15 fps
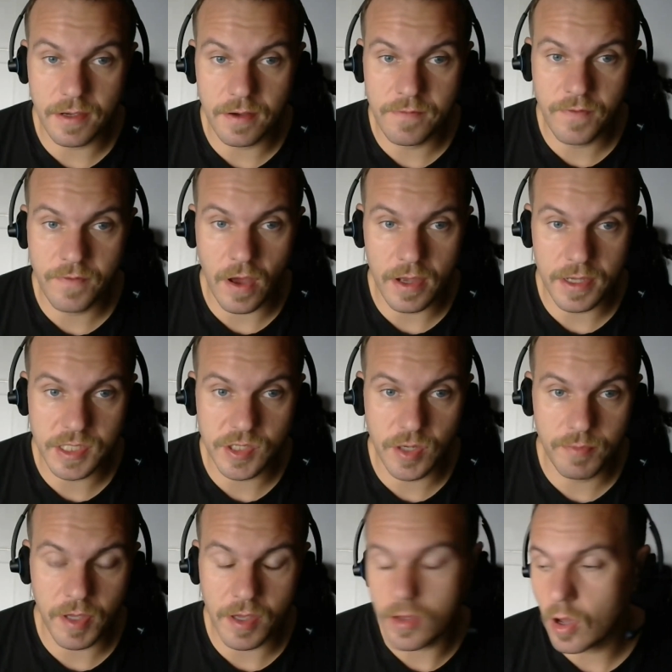of
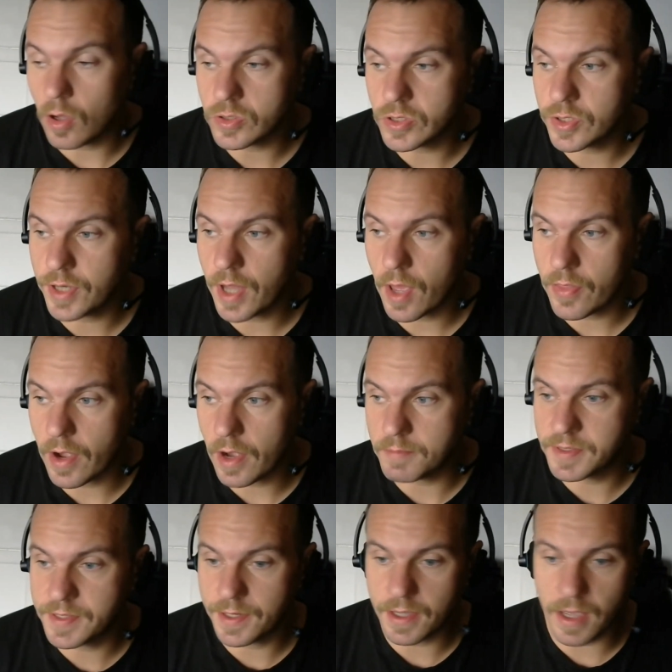Serbian culture now that I'm
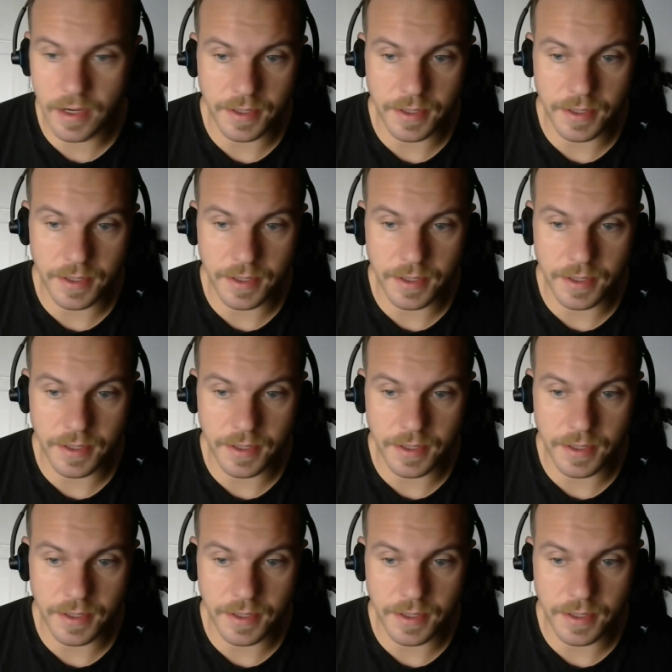sitting